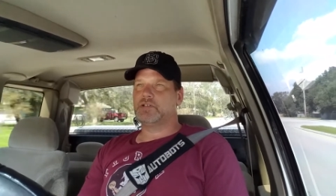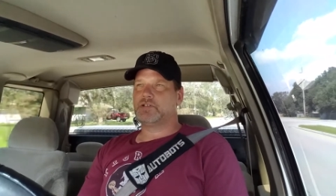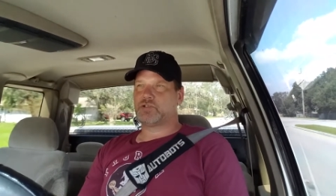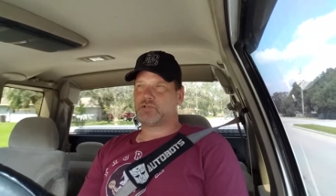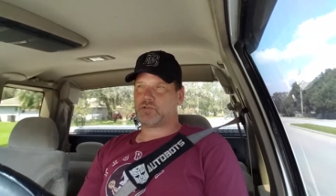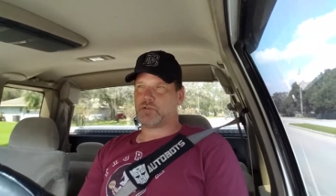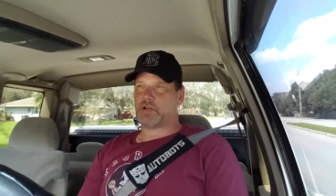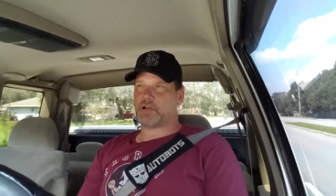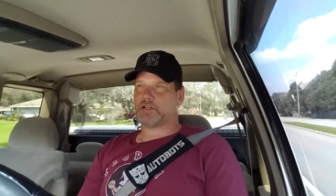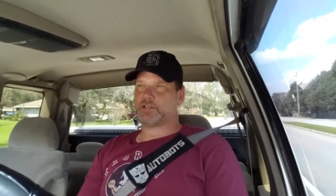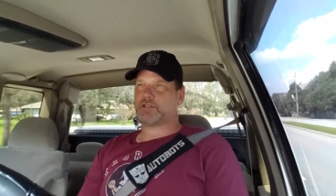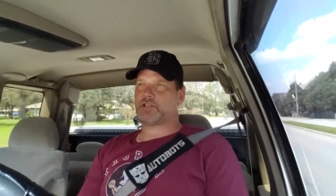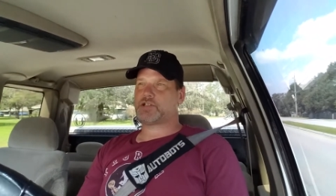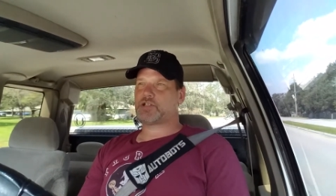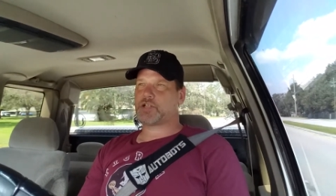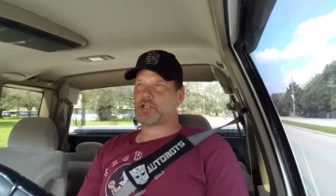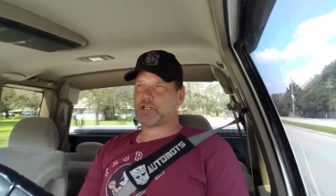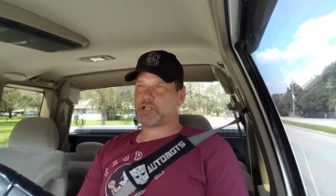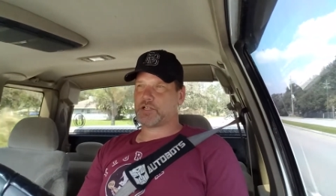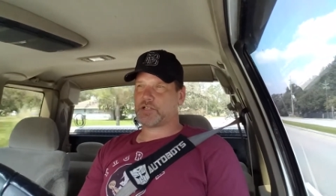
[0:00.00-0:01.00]
drugged to
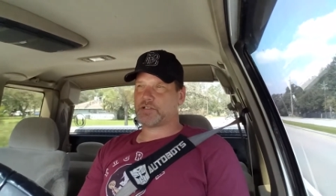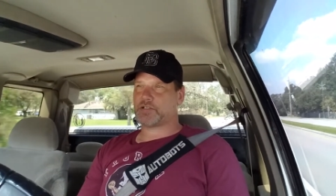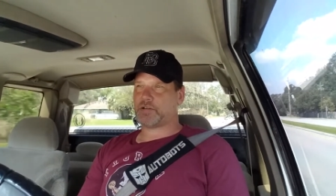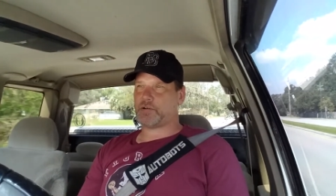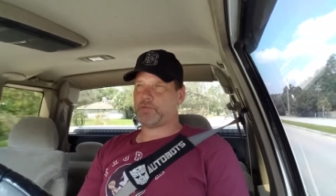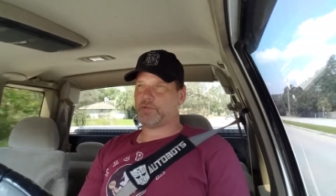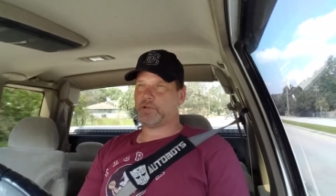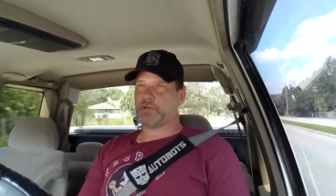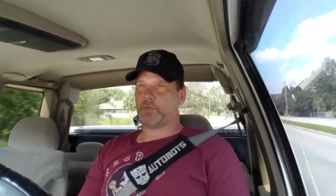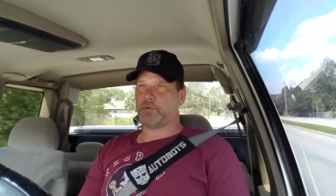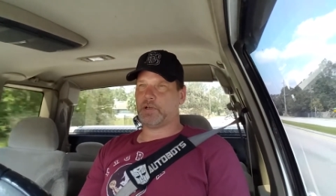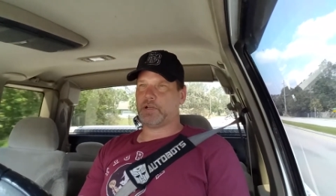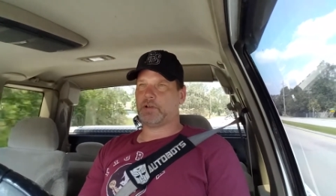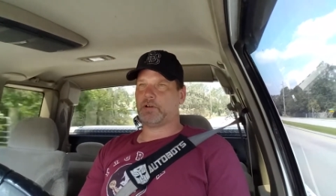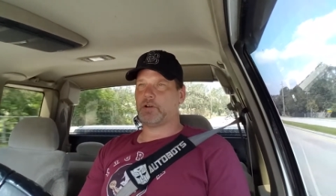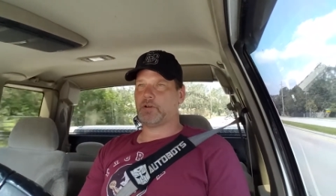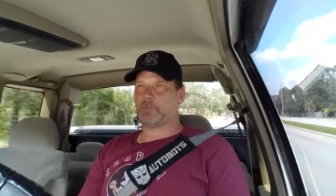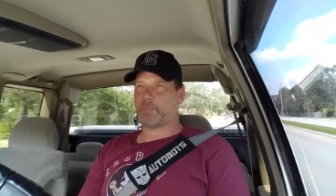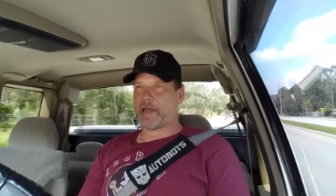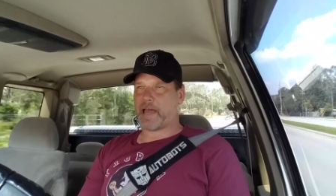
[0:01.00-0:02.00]
church. I went to
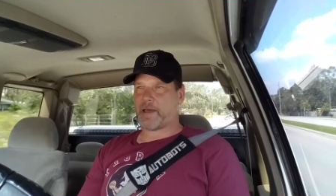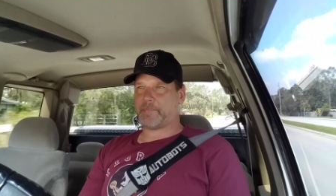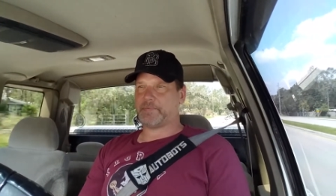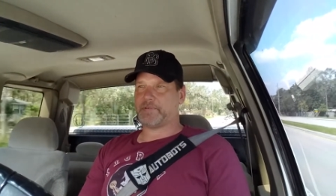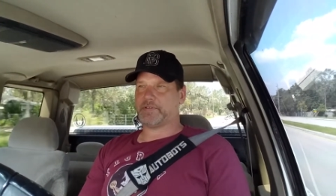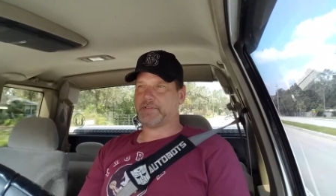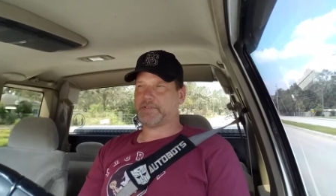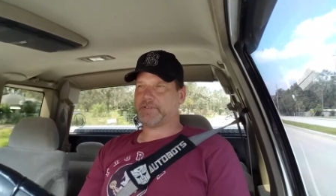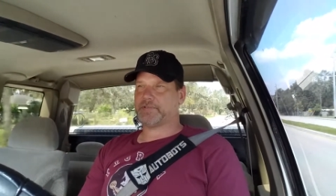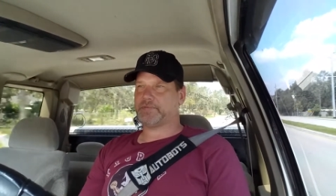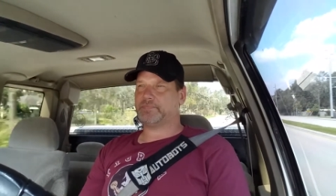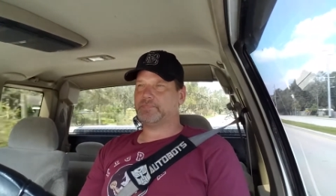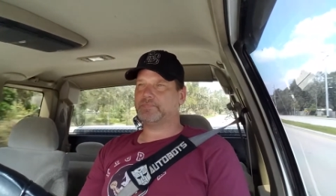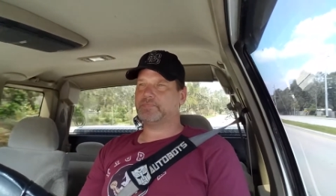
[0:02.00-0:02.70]
Willow Oak Baptist.